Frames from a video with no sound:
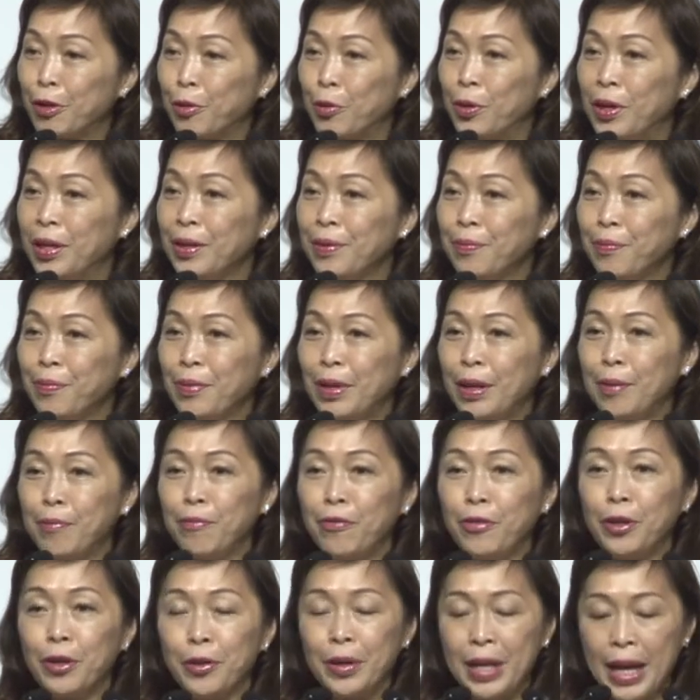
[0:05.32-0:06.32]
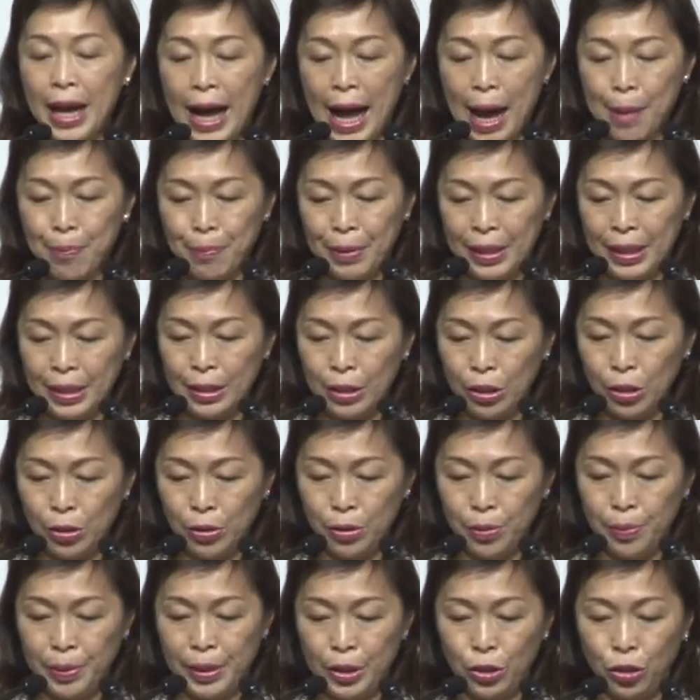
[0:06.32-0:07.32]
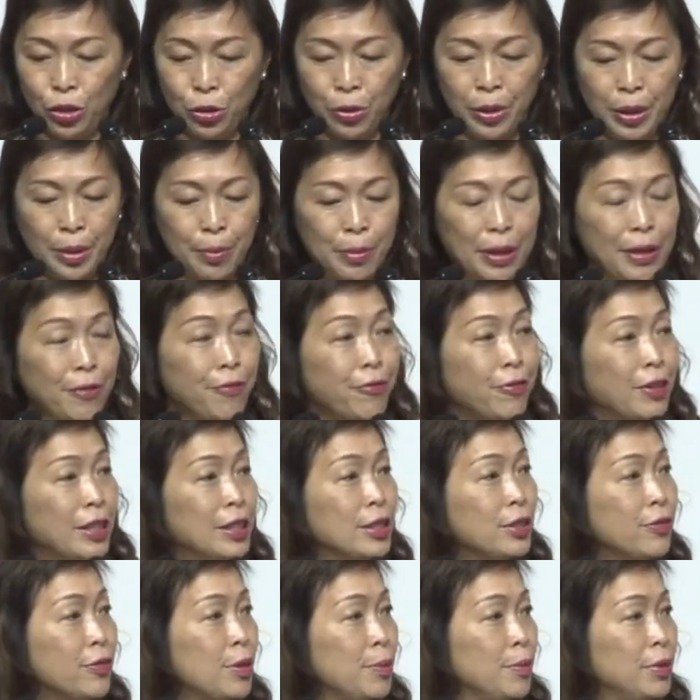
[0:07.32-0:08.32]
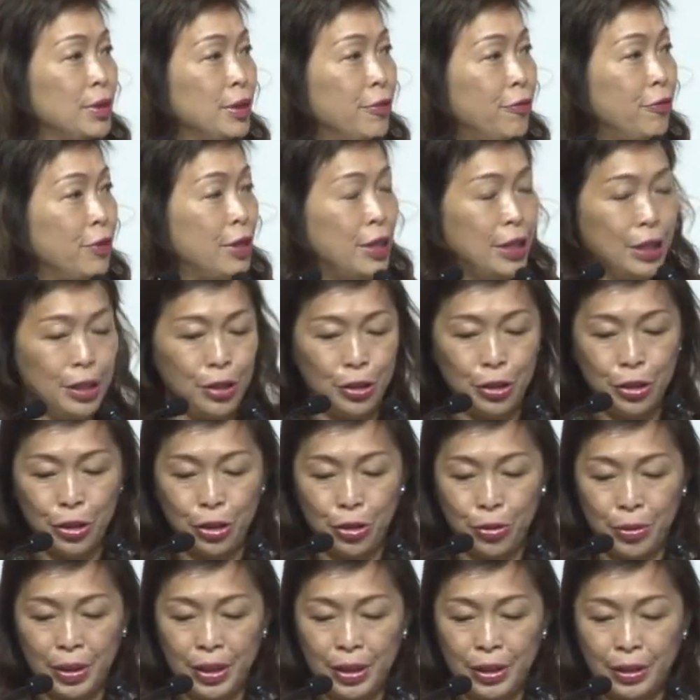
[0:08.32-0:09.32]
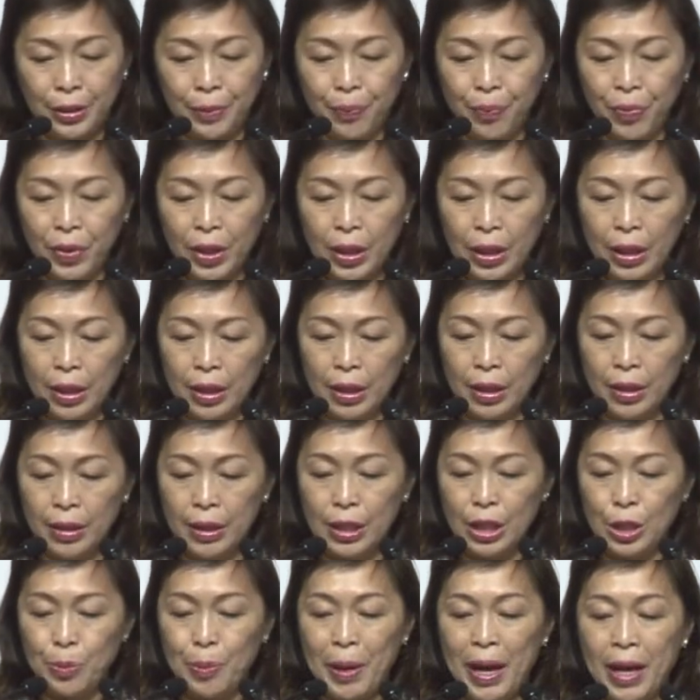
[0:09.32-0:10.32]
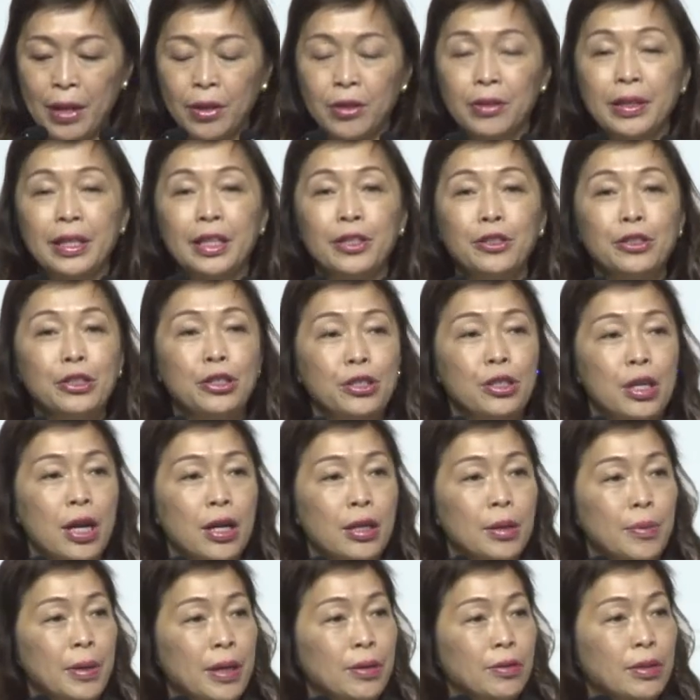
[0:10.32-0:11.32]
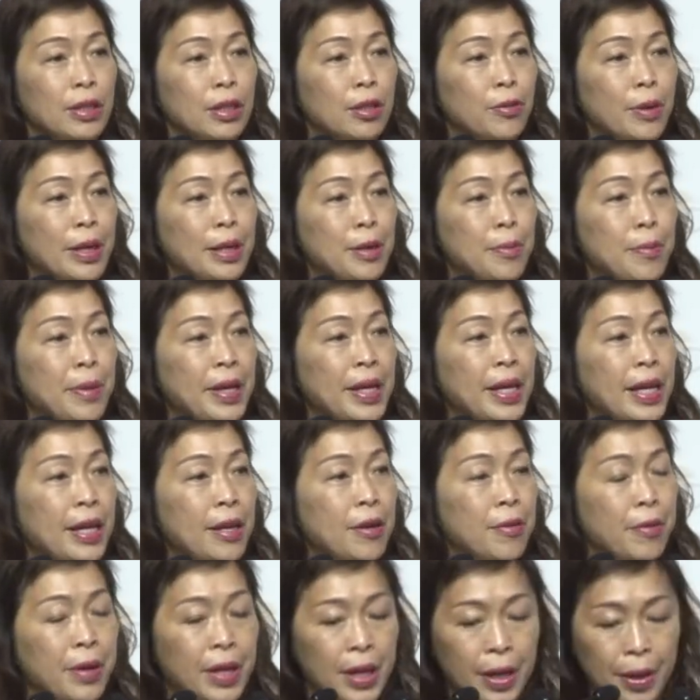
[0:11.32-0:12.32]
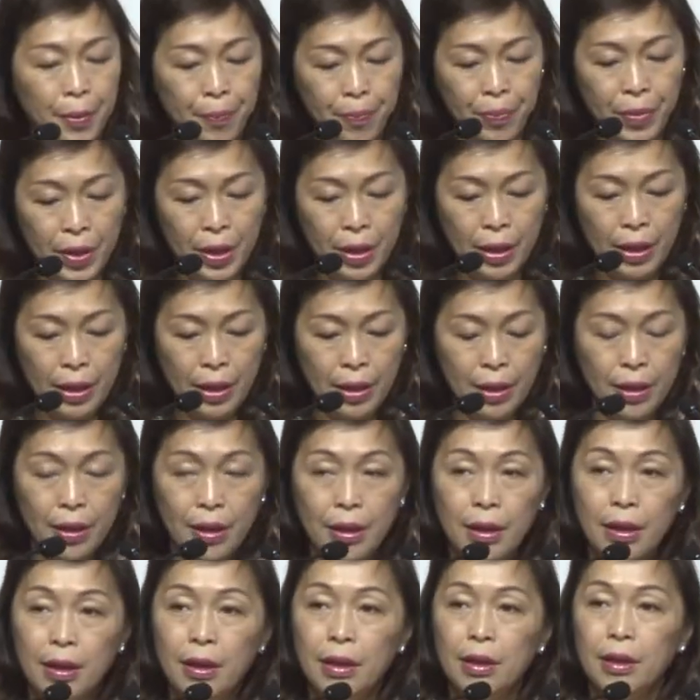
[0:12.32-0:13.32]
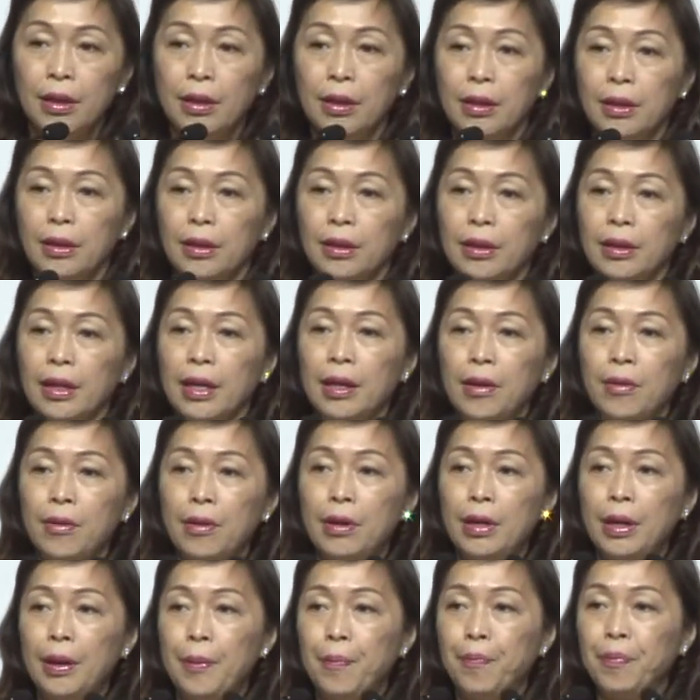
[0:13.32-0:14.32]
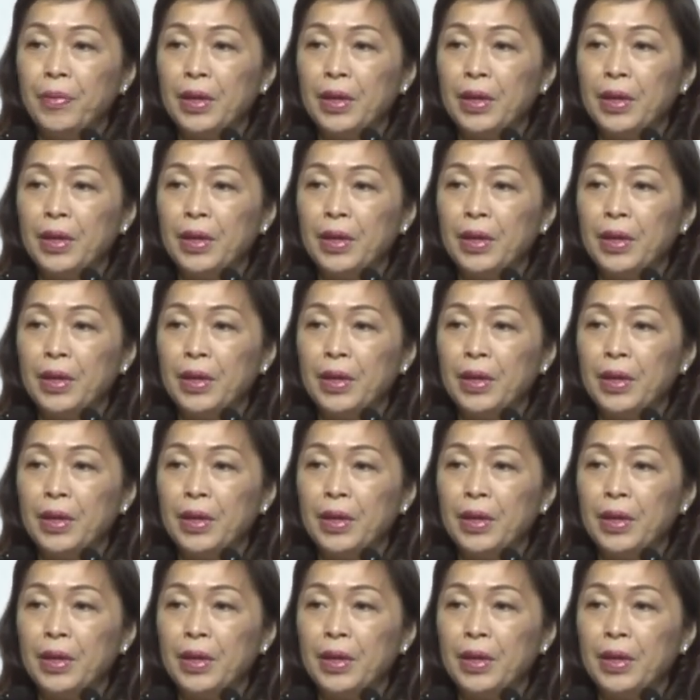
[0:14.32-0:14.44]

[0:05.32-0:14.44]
everyone. I'm very happy to be joining my friends from different industries on this panel here to talk about the Greater Bay Area. Now,